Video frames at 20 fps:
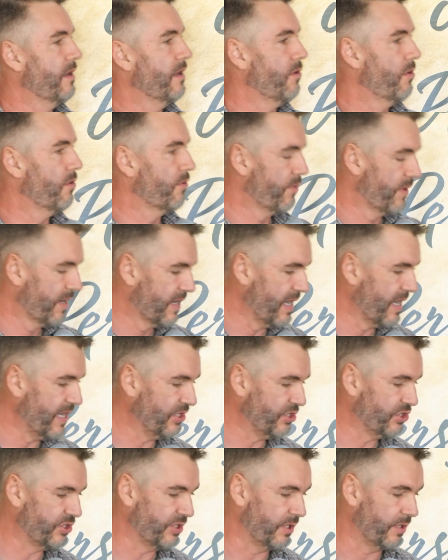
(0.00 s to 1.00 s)

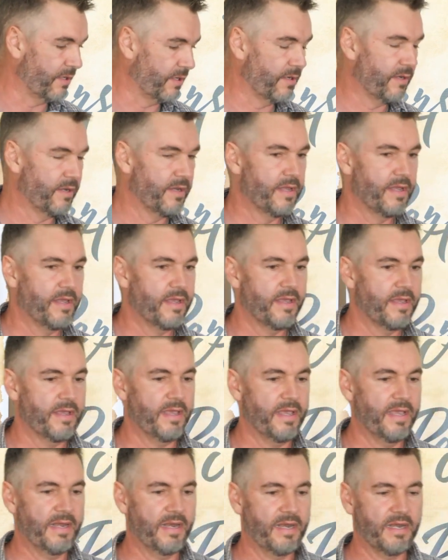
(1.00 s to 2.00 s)
congregation
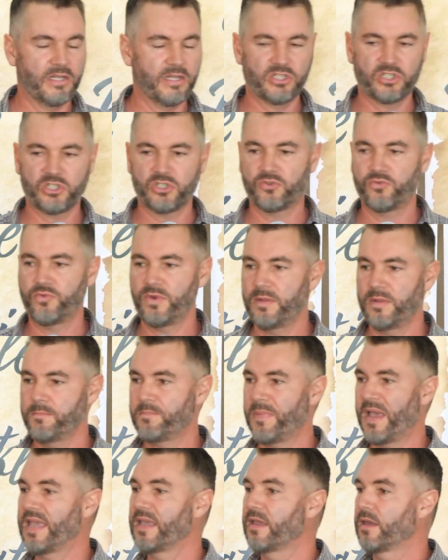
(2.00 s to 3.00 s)
in an extreme
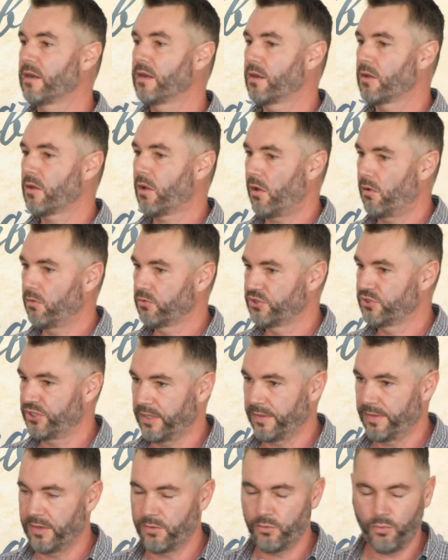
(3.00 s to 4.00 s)
pagan
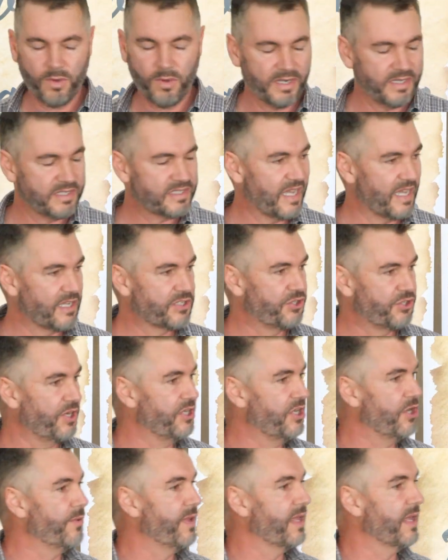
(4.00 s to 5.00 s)
culture. And what he's actually
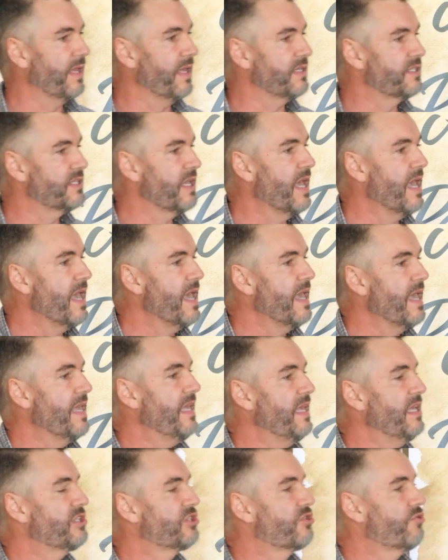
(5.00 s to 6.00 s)
doing is he
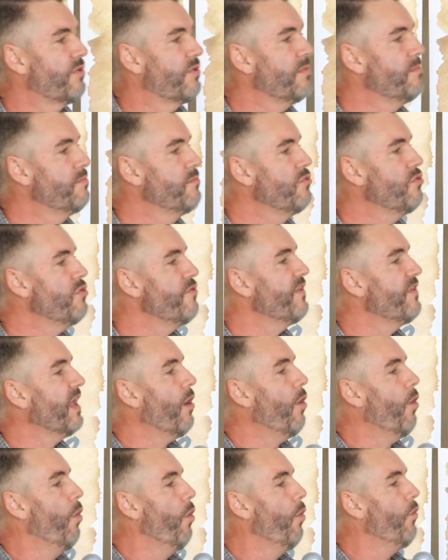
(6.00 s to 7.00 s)
is
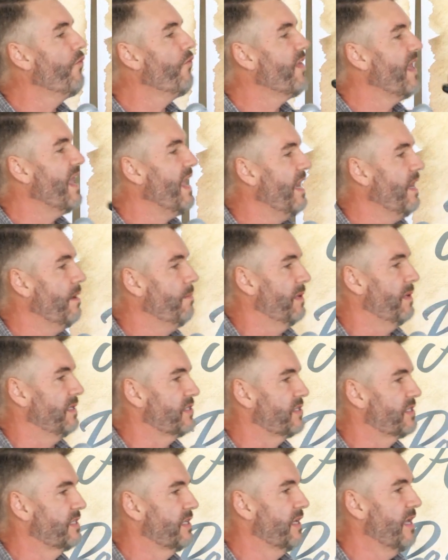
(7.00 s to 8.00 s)
removing all the
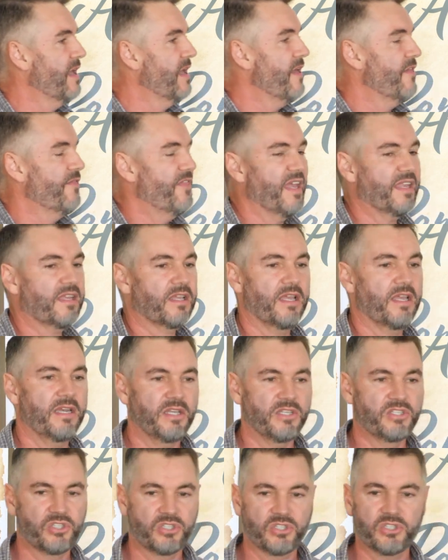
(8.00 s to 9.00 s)
elements that can
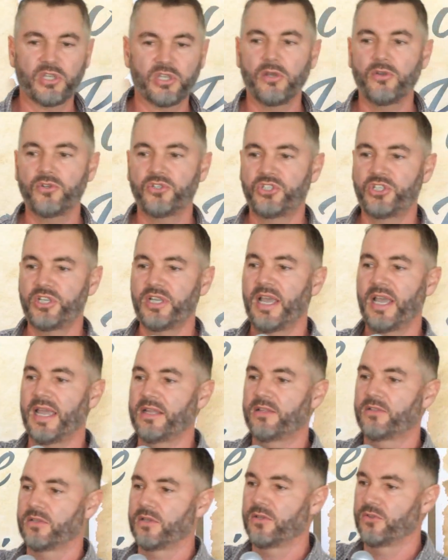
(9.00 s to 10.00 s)

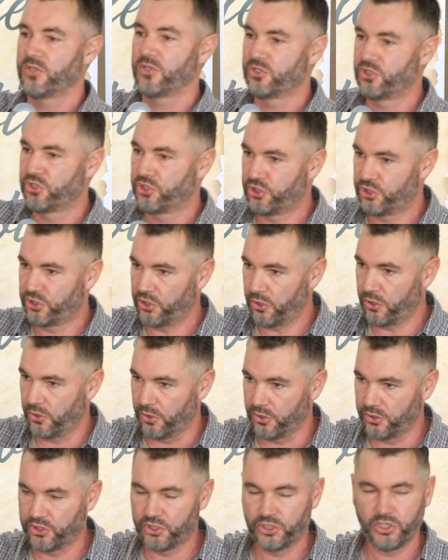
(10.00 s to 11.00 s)
associate the
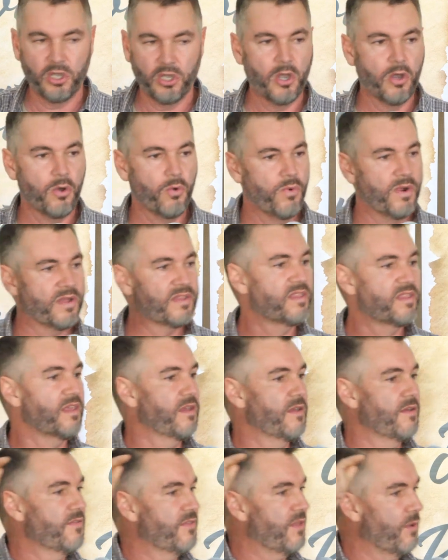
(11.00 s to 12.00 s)
church
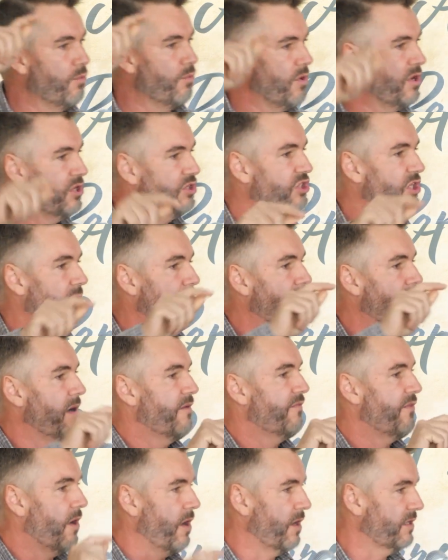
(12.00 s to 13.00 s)
with the worship
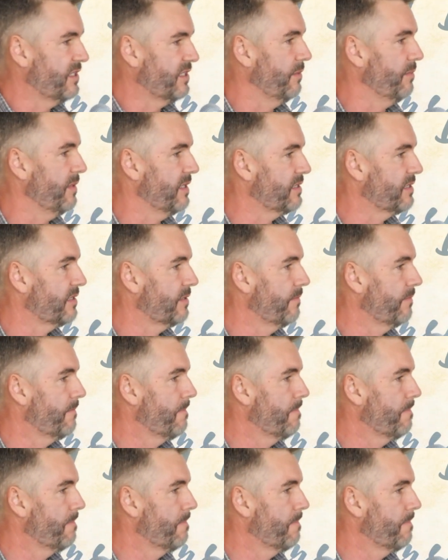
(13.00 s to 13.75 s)
of Artemis.